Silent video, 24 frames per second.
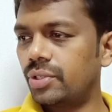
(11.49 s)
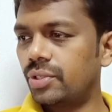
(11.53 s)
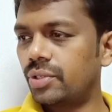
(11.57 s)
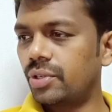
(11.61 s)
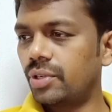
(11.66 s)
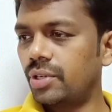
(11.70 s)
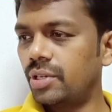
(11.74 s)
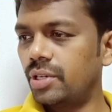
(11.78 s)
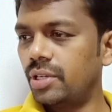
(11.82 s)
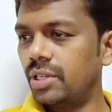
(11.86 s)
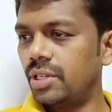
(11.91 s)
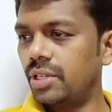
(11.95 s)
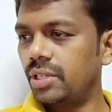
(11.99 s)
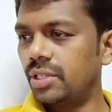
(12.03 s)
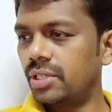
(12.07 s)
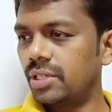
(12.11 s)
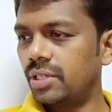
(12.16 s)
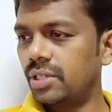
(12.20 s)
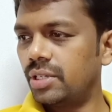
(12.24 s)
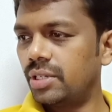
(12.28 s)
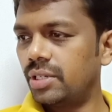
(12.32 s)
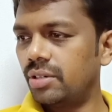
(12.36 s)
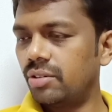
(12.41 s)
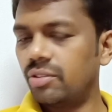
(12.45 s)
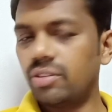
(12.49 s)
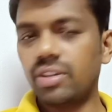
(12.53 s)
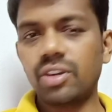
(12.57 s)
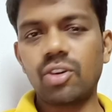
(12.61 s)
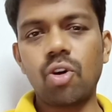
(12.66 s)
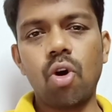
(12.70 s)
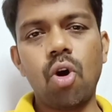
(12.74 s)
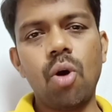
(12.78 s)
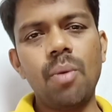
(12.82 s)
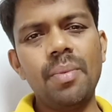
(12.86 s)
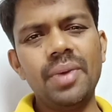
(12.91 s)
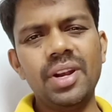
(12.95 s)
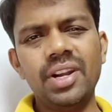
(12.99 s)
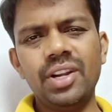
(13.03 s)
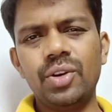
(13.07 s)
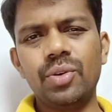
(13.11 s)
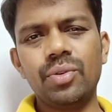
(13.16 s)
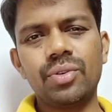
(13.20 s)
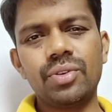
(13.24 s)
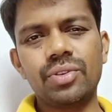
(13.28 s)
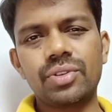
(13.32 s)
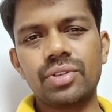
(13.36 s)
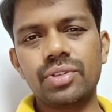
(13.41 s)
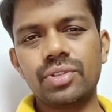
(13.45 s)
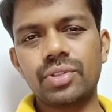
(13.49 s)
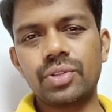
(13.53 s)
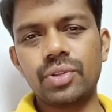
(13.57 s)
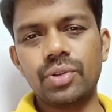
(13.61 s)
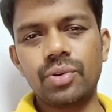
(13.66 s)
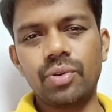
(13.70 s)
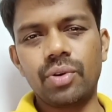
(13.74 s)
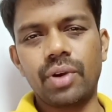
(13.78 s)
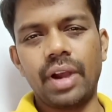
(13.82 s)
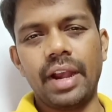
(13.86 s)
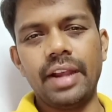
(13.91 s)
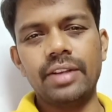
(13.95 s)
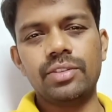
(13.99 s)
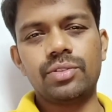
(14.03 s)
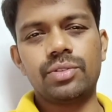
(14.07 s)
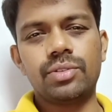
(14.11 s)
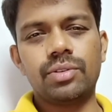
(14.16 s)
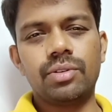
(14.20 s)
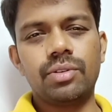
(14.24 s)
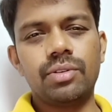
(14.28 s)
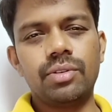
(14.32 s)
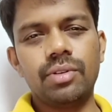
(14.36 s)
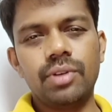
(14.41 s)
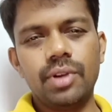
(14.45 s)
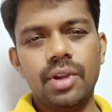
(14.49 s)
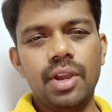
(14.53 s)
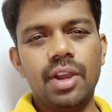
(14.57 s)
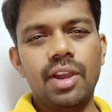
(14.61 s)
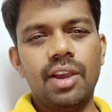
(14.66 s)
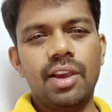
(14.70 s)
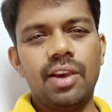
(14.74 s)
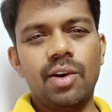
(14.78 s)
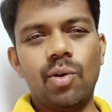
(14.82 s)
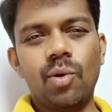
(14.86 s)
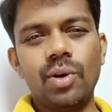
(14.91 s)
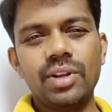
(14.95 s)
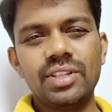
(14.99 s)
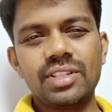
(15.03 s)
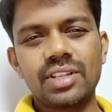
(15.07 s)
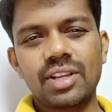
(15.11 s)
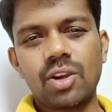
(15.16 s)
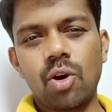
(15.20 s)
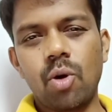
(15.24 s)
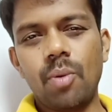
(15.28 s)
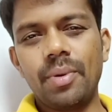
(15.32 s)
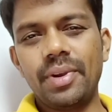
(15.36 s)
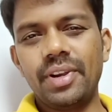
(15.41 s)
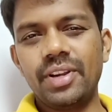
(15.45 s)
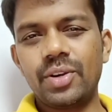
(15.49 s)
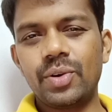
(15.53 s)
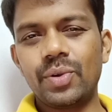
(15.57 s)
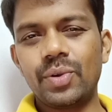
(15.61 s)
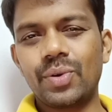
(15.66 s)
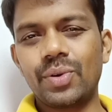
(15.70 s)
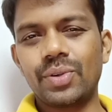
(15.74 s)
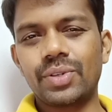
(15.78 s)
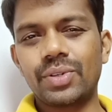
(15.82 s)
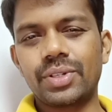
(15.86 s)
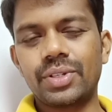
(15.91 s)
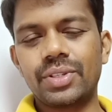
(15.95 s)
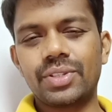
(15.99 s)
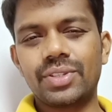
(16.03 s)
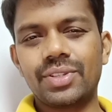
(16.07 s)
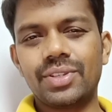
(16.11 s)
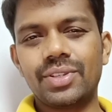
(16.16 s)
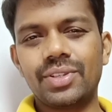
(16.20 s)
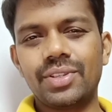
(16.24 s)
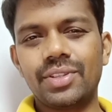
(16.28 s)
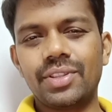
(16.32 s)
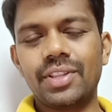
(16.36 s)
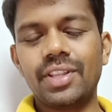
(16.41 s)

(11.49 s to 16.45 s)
So here is a, the common entry questions, you know, right? So what is the common entry questions?